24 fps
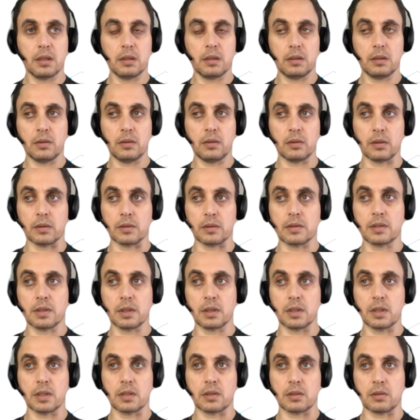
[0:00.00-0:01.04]
your
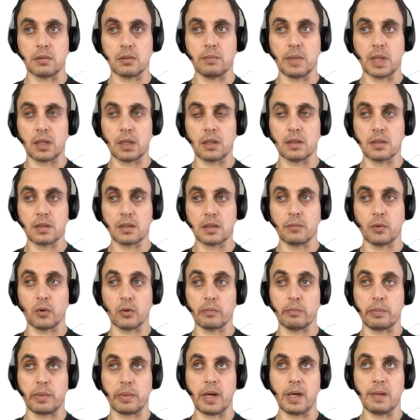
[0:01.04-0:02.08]
signature mechanism or
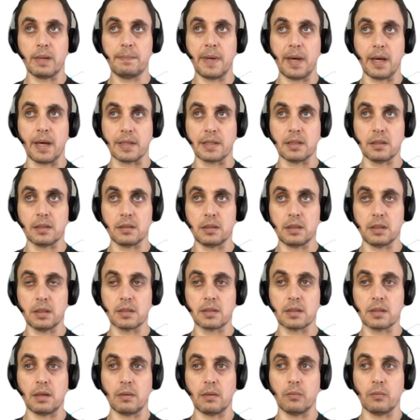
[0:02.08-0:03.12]
bypass it in
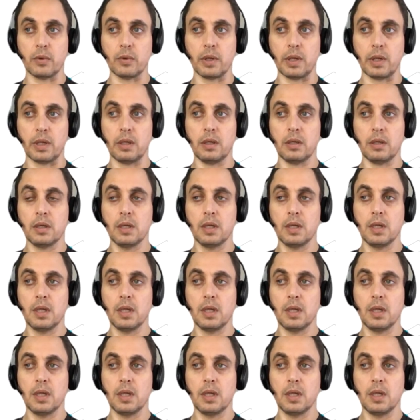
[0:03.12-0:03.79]
some way.